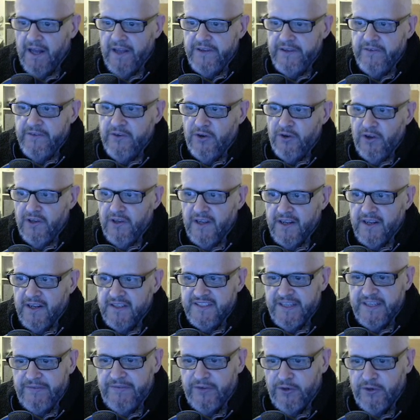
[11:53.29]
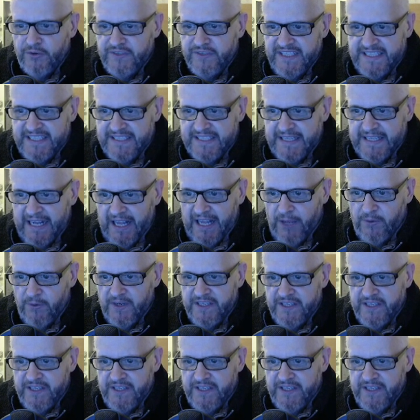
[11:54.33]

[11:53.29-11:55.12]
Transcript: you've got like a difficulty scale.